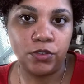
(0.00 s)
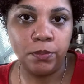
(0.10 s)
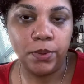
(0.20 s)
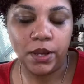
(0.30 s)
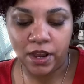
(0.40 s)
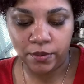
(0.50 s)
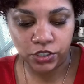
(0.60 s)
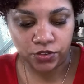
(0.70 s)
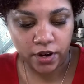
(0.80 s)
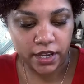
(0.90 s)
but I was
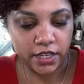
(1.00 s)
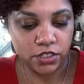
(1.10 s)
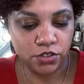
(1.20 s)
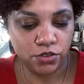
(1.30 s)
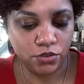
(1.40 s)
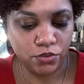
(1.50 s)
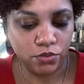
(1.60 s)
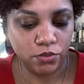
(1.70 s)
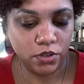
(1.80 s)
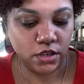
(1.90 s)
trying
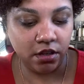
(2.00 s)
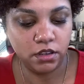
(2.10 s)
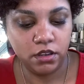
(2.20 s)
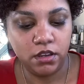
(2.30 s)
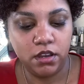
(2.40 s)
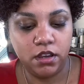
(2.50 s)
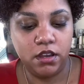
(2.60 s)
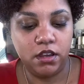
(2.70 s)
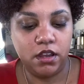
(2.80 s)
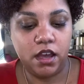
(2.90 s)
to
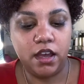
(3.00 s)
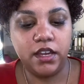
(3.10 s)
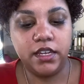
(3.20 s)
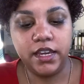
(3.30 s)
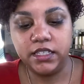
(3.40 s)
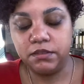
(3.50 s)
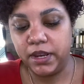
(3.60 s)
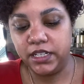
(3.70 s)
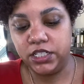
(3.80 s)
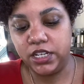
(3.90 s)
guess my
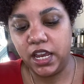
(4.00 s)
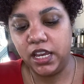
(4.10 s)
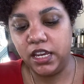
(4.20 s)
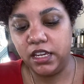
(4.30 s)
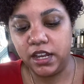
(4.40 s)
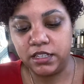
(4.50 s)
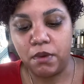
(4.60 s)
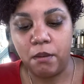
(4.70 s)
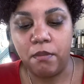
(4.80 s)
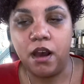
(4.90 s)
shade as my
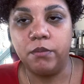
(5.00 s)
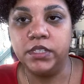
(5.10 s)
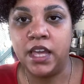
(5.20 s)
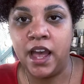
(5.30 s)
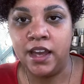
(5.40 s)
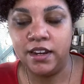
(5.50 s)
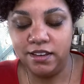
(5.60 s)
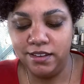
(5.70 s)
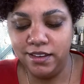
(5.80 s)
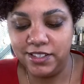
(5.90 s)
mom was at
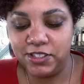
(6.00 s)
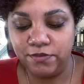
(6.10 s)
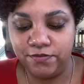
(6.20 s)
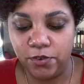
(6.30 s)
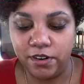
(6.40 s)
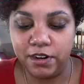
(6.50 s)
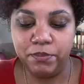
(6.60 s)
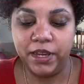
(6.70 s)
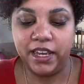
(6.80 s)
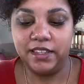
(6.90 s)
Sephora
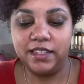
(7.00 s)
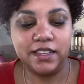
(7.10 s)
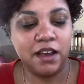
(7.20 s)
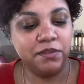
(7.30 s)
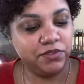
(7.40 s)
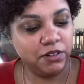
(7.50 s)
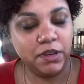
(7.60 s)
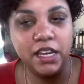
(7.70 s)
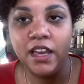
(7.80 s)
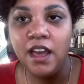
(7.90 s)
picking this up for
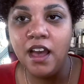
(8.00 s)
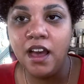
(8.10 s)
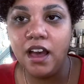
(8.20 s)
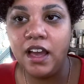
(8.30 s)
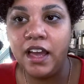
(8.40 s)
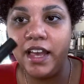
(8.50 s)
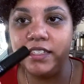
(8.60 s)
me as a